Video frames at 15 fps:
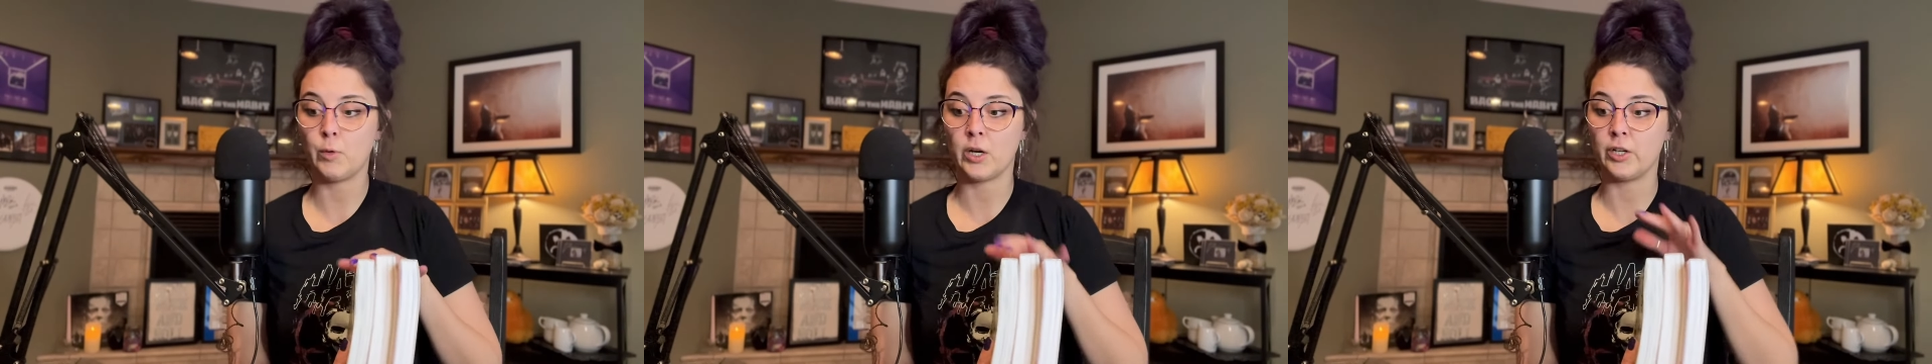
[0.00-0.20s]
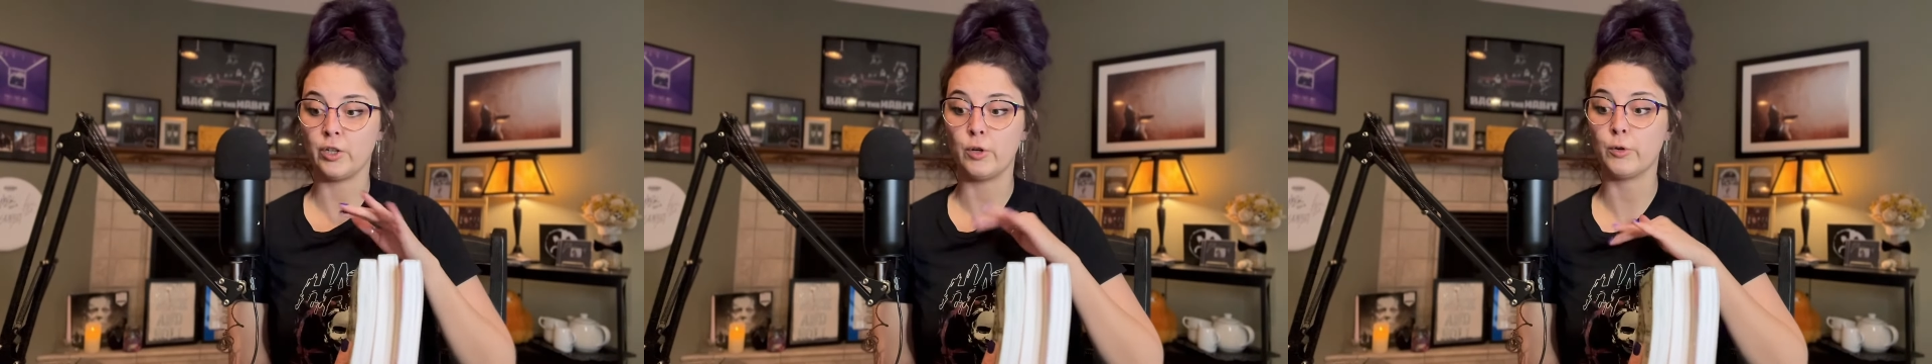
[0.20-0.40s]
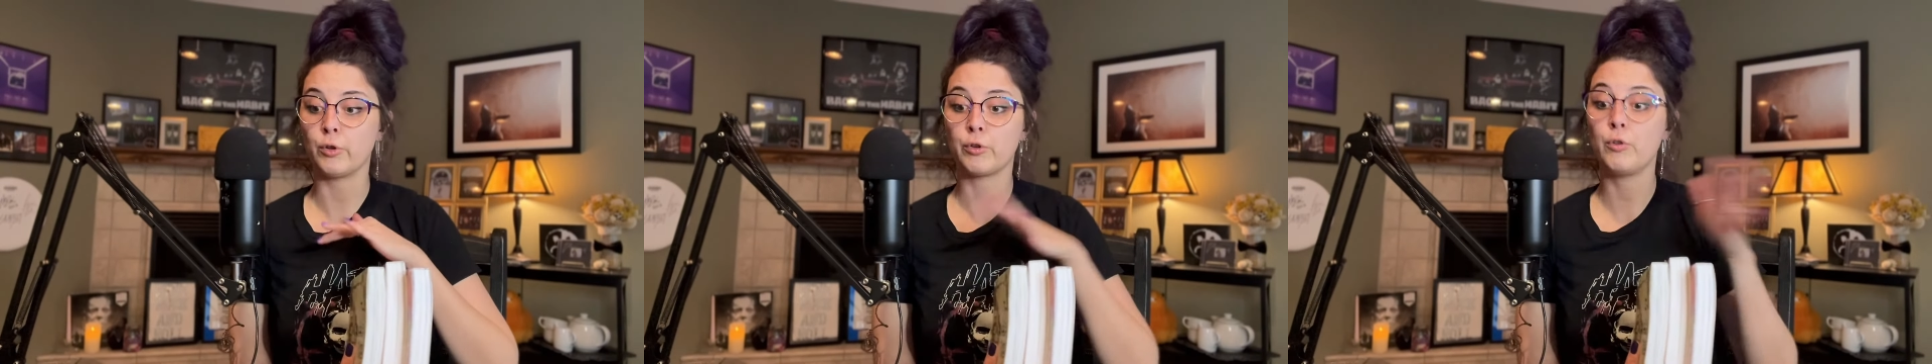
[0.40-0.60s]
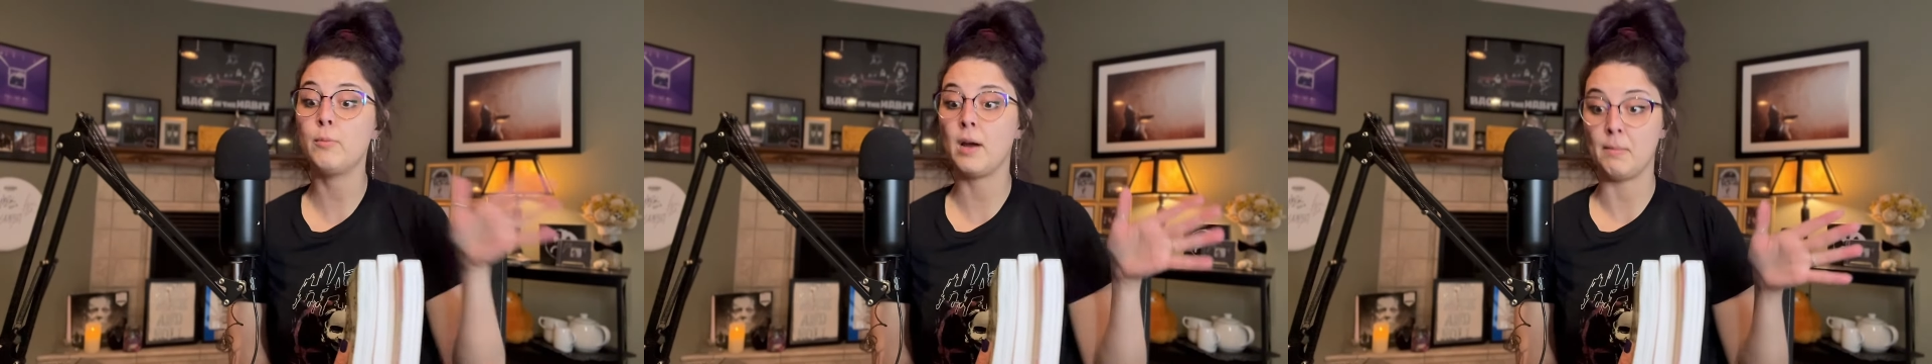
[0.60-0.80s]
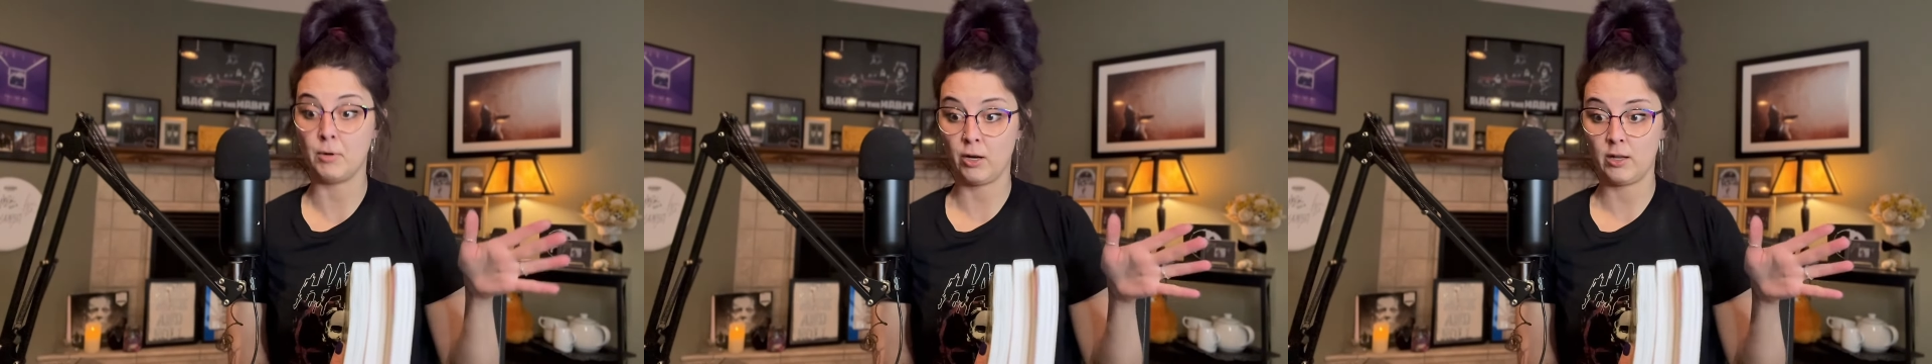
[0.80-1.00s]
wanted to go through
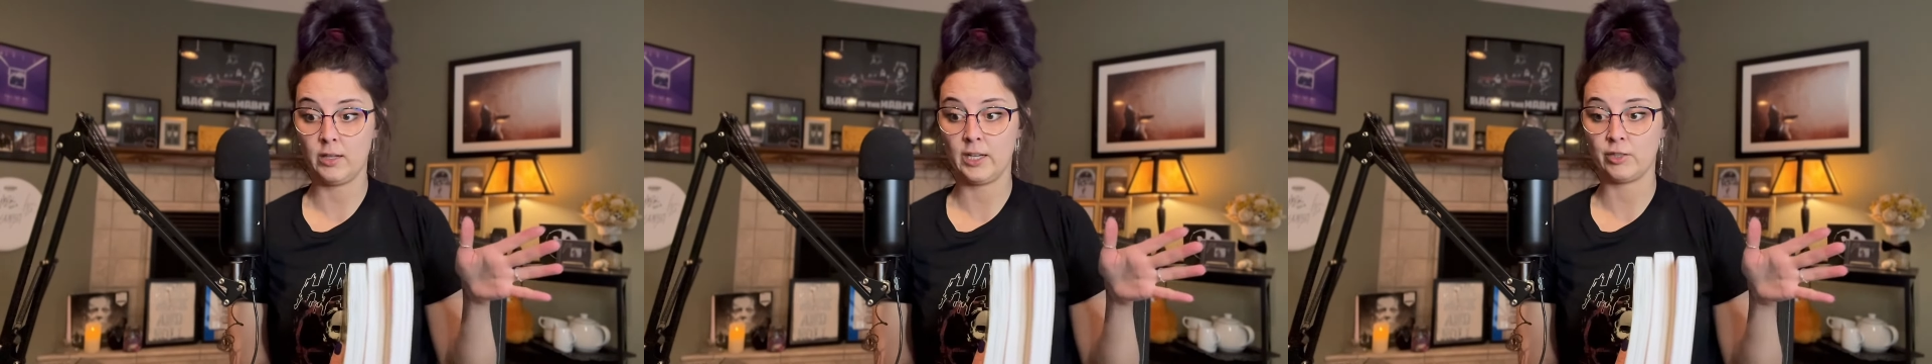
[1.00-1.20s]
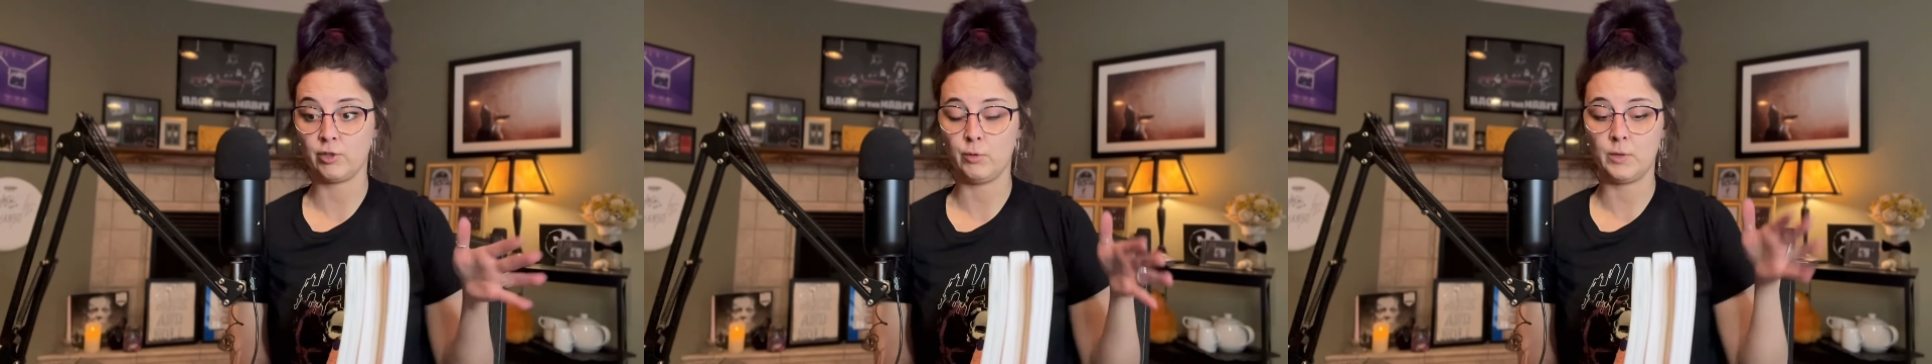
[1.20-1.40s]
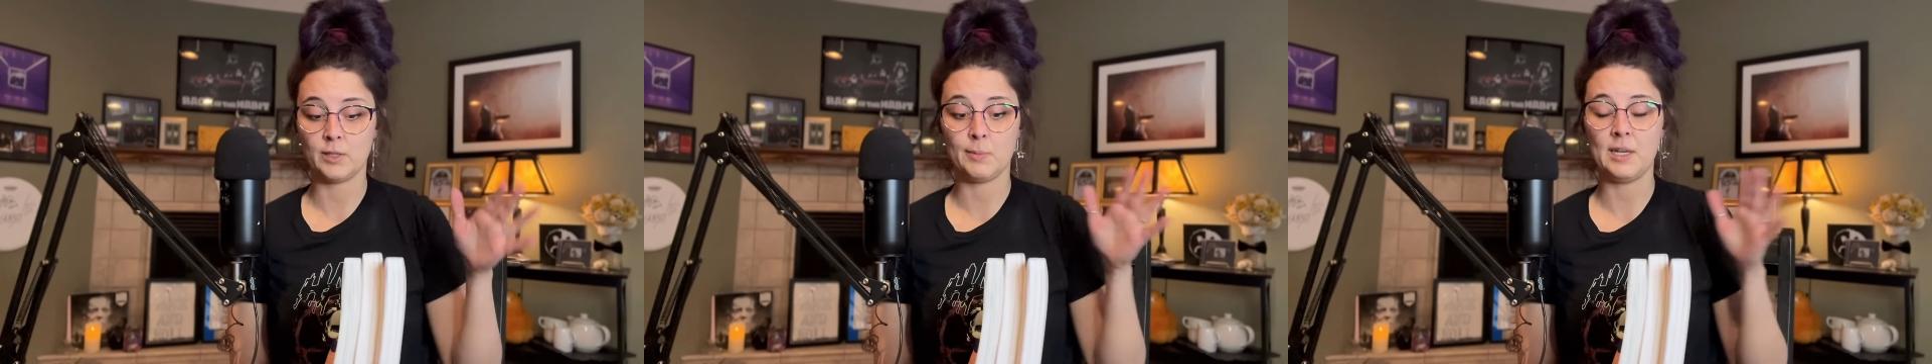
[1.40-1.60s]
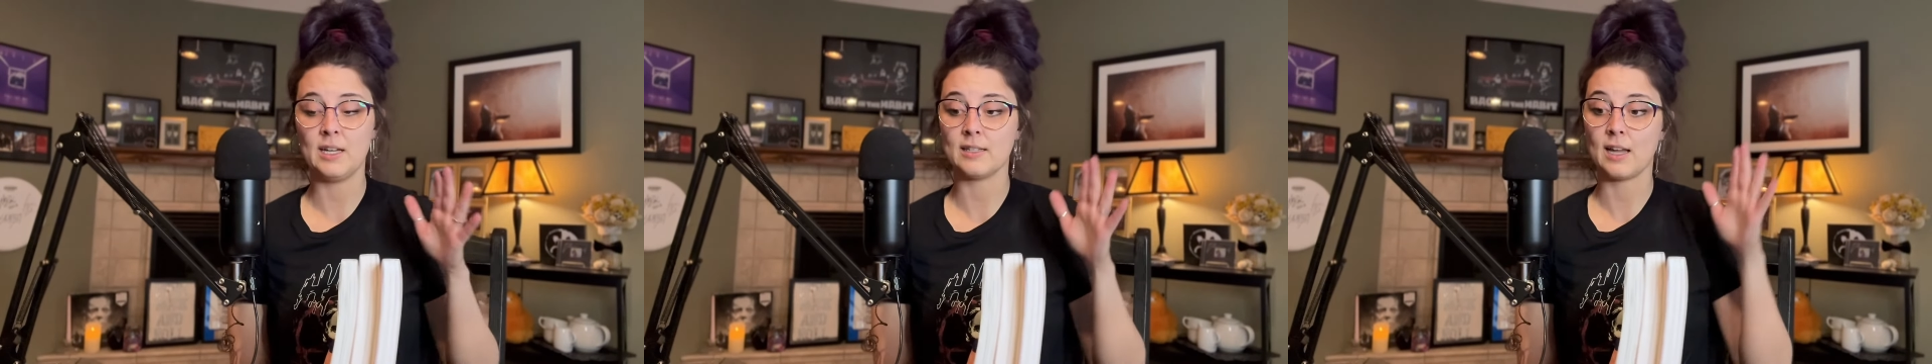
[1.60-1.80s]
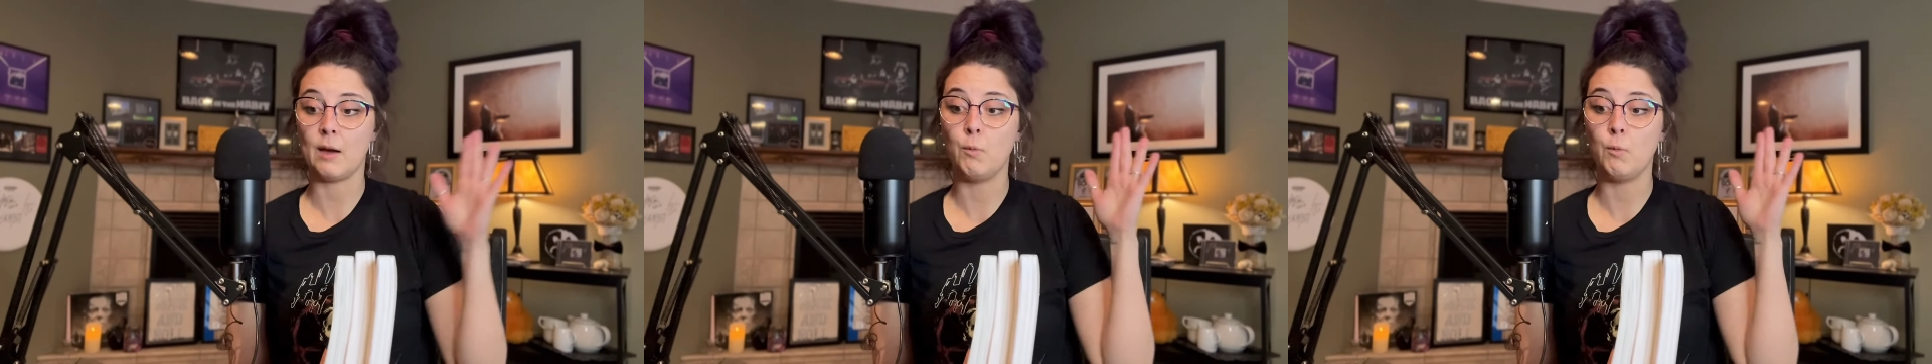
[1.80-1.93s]
my book collection was because